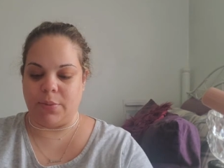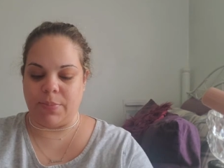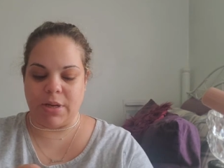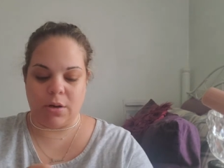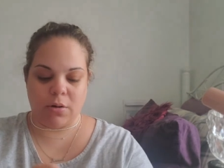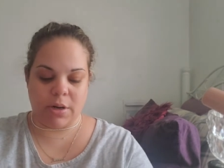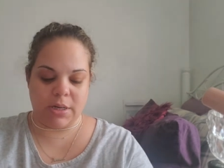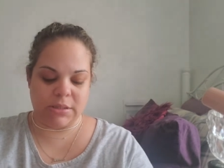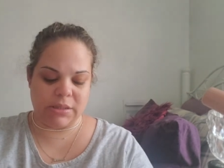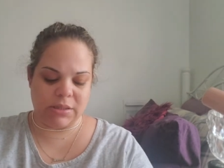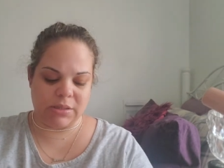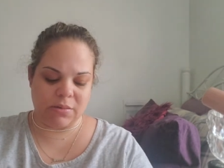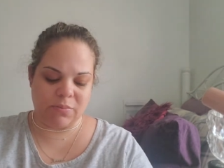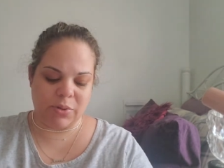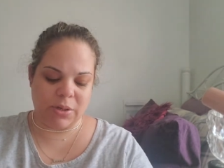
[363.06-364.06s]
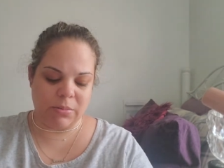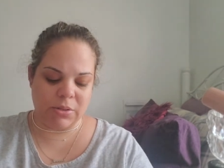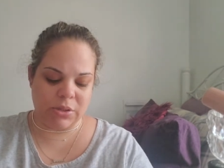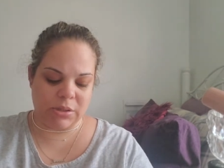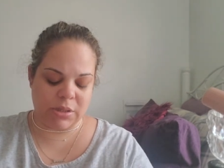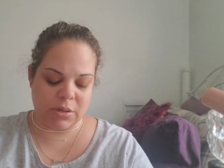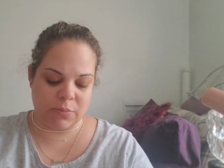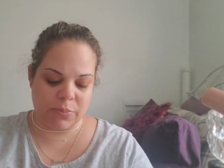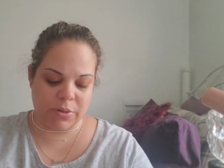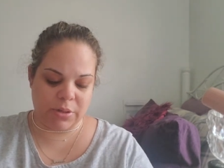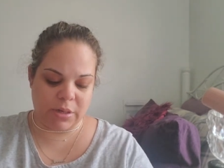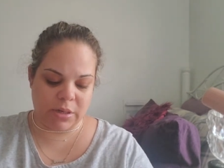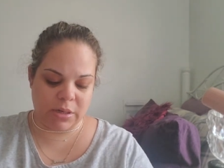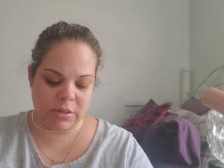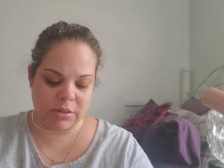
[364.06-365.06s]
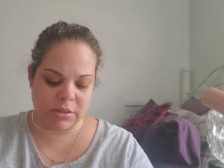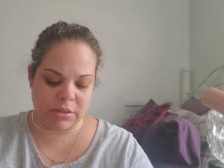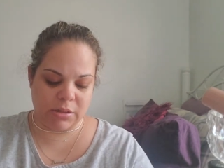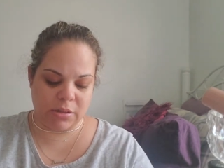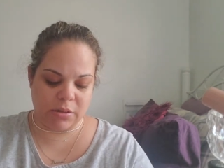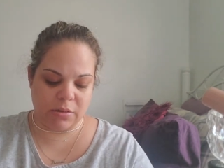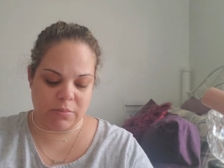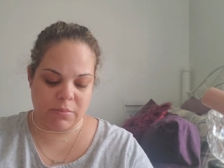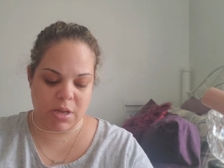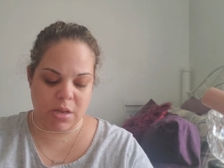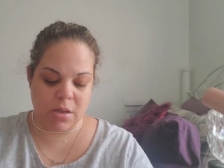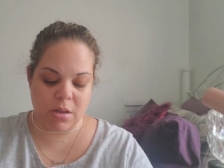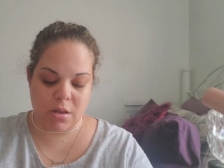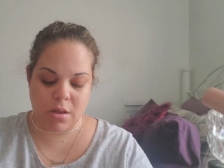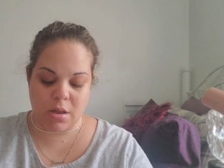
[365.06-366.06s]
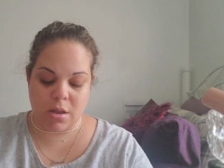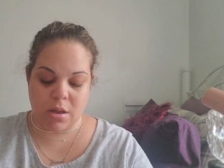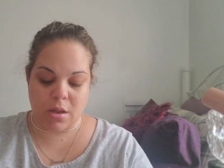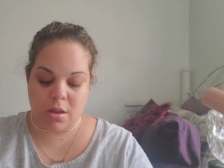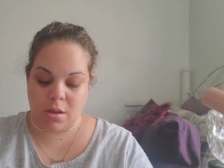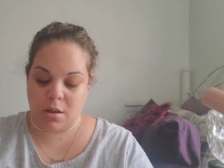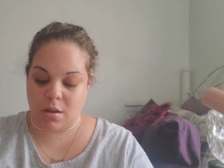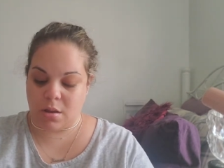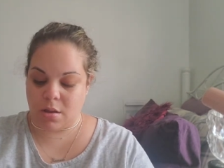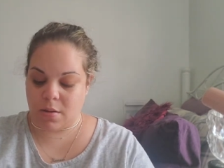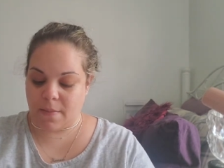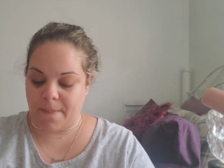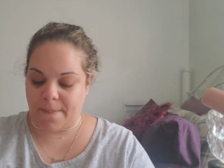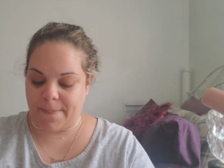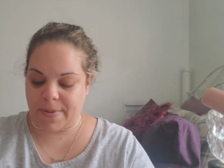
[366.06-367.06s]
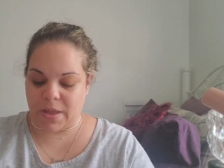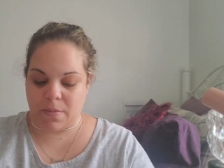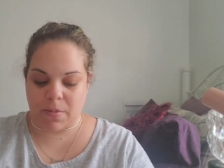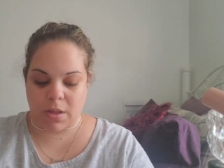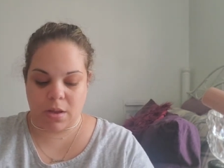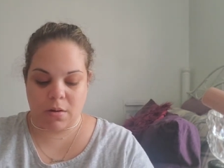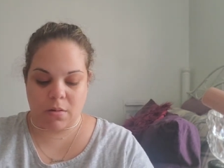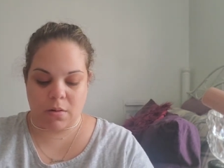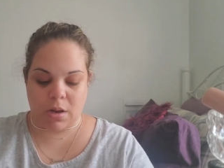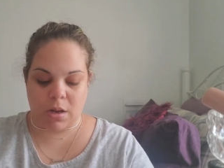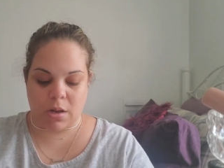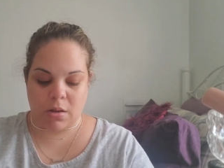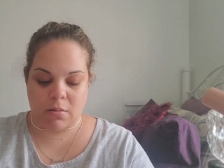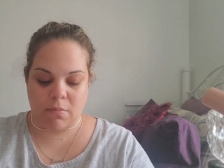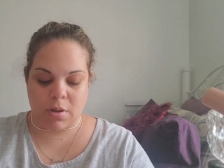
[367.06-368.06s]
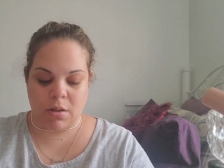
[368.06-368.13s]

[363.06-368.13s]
be crazy. So I'm probably just gonna put on some BB cream,